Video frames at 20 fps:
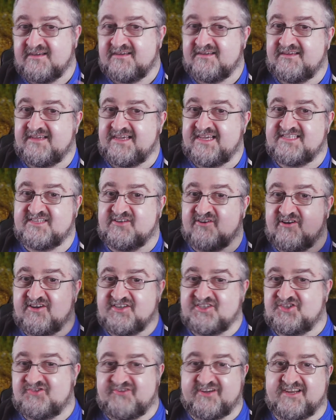He's an
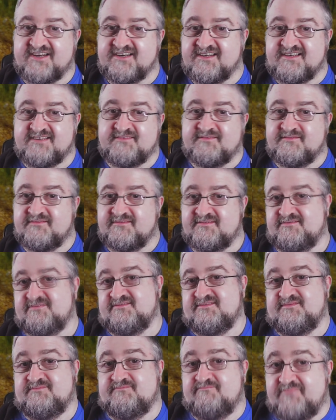Austrian,
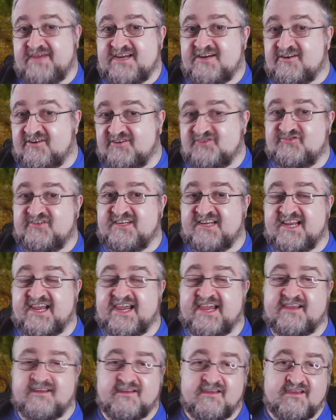big Austrian
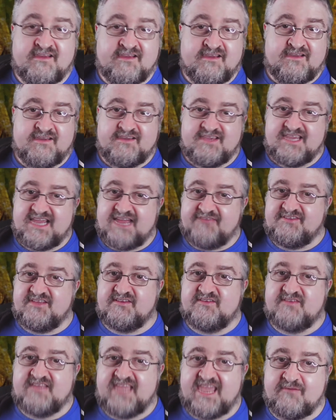guy. You have to
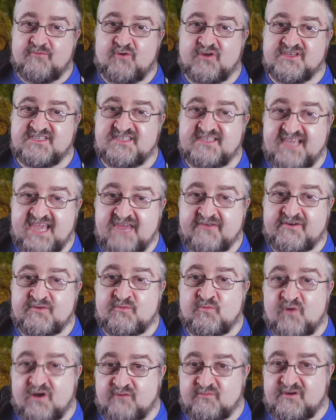take what's there
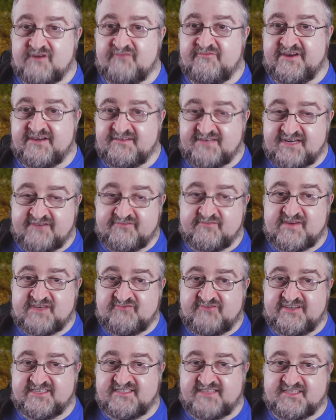and work with it and give him
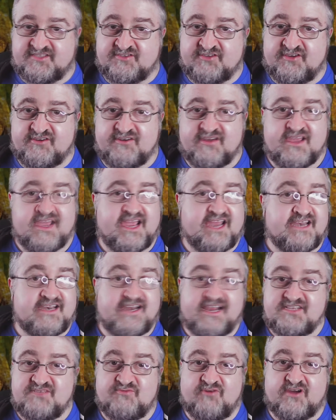interesting things to do. In
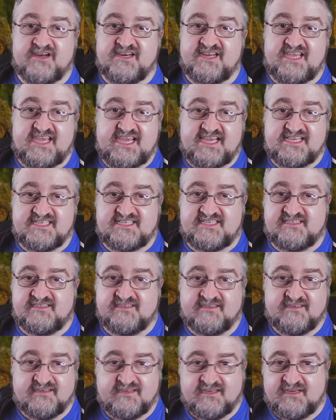this one, he's
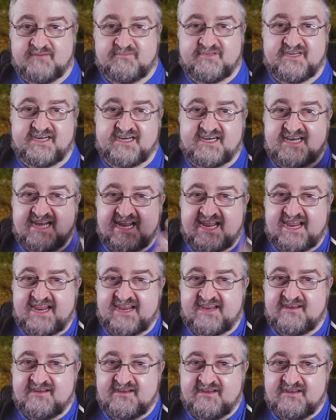playing a
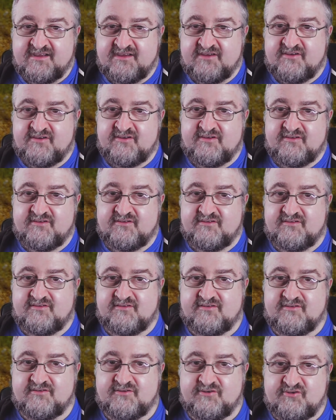guy
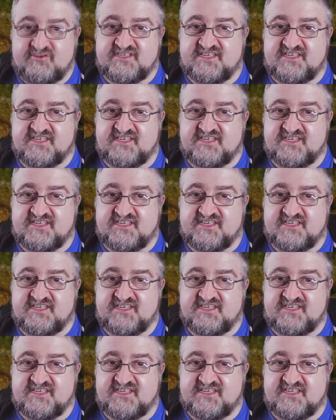who's in a